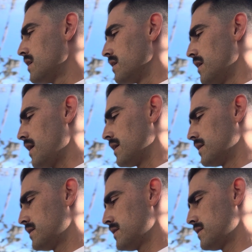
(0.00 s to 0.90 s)
yeah,
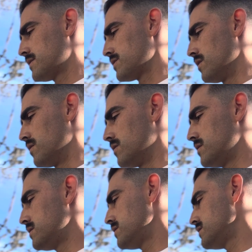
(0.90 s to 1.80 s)
so
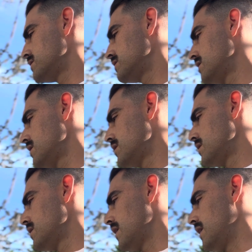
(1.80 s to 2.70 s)

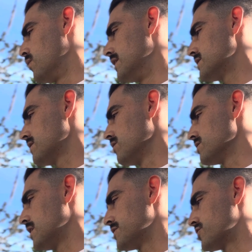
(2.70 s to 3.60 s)
anyways, little
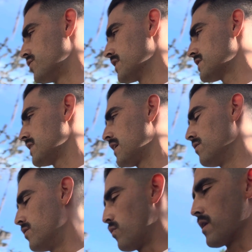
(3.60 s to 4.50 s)
tips and tricks that I
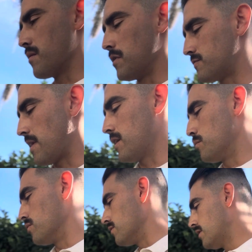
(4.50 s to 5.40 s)
learned. One of the most
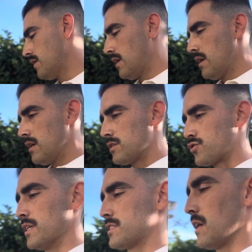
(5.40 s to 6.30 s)
valuable
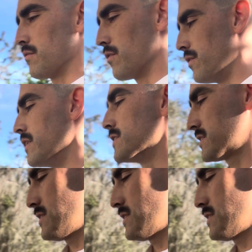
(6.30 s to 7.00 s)
tricks I've learned is